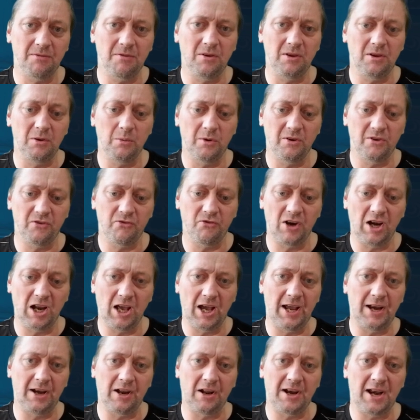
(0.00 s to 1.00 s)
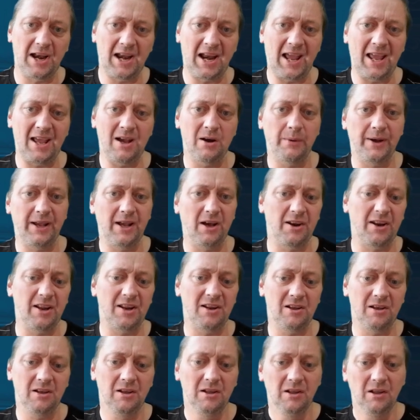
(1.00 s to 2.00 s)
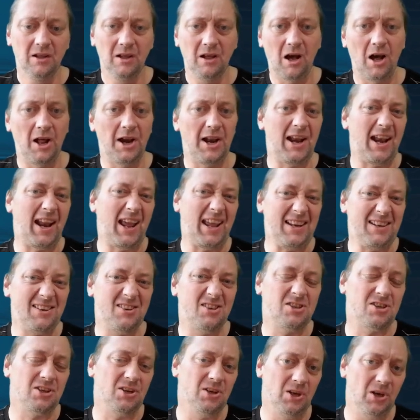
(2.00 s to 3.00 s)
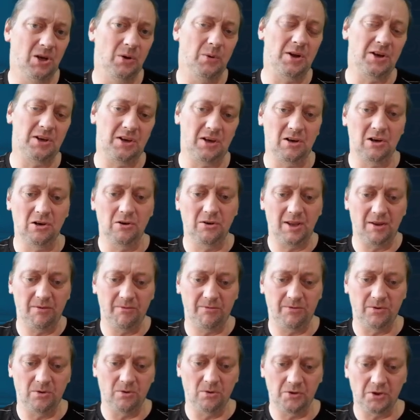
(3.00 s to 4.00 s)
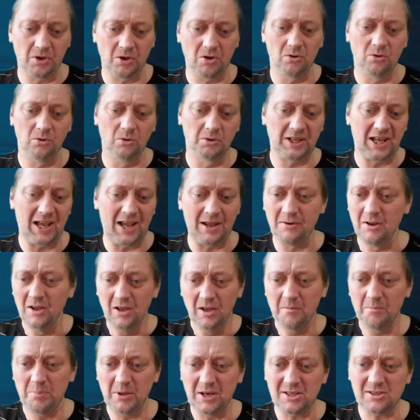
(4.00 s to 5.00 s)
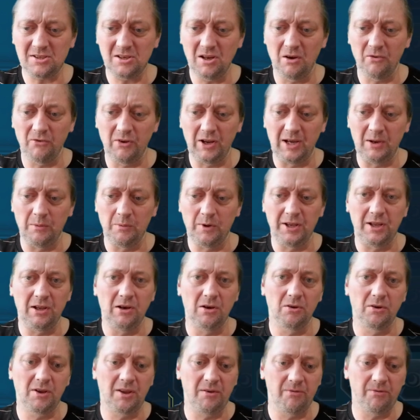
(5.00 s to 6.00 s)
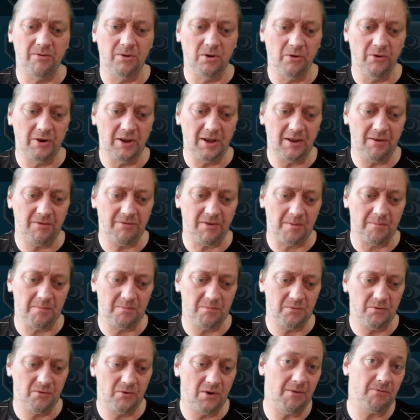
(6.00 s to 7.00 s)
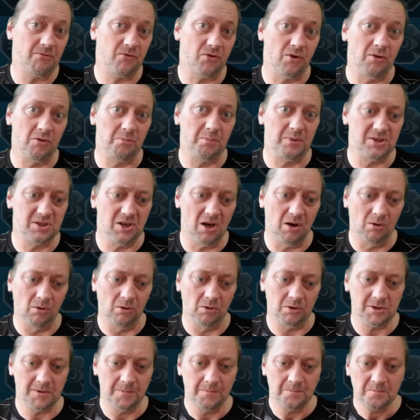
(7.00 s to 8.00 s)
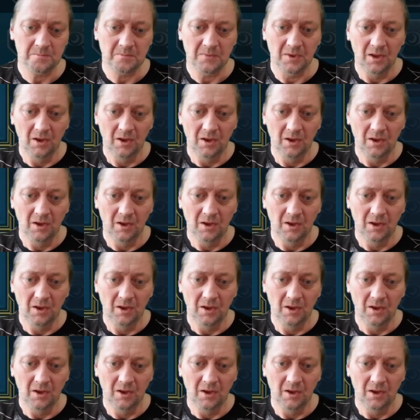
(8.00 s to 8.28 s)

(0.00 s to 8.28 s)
where you're relying on an AoE on an A2 and you're looking for the cooldown, but it's not really what you're looking for, if truth be told.